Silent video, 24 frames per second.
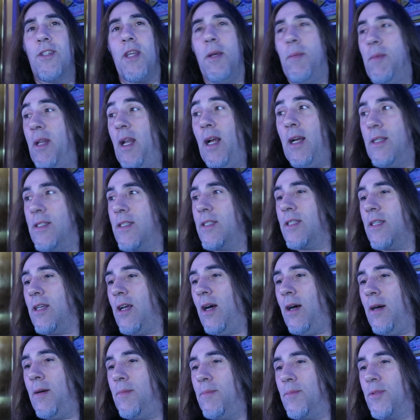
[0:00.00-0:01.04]
It's going to be nice.
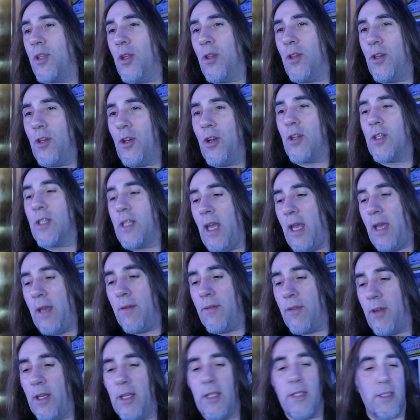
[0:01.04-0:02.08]
Um, so the Nerd
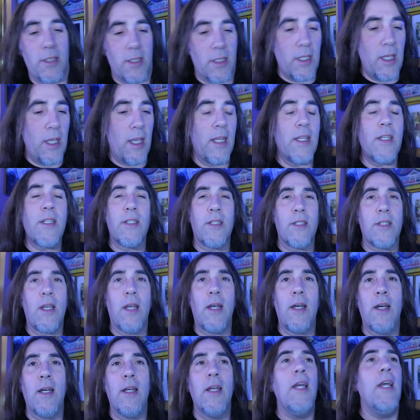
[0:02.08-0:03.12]
Cave has, has,
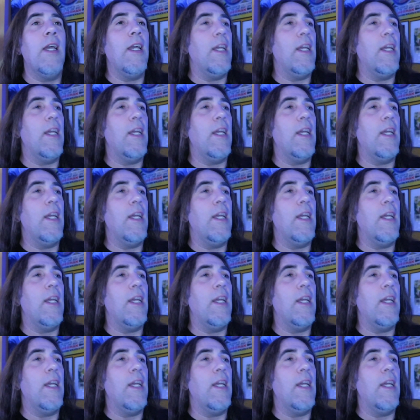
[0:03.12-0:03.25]
uh,